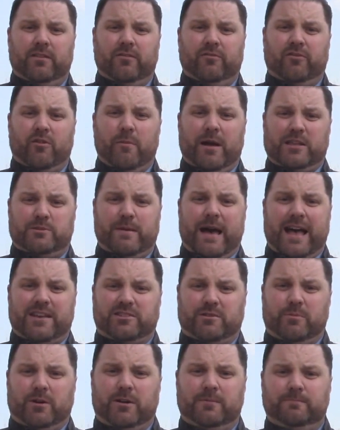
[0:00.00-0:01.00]
for men's
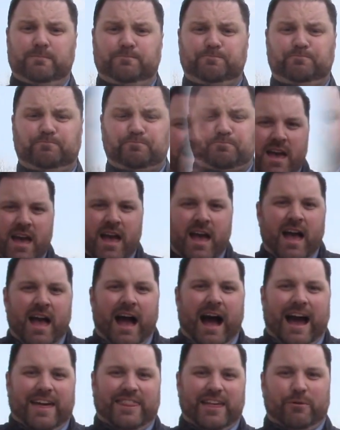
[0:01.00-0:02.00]
basketball.
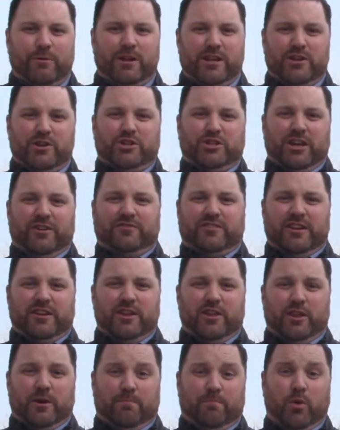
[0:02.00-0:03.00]
I think when you shift
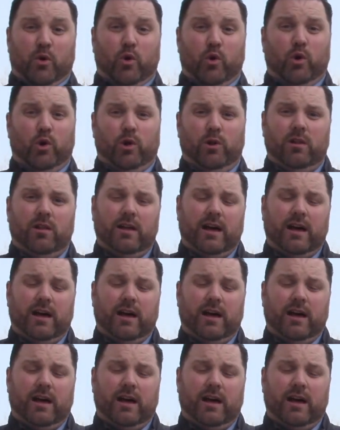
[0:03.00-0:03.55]
into the pool,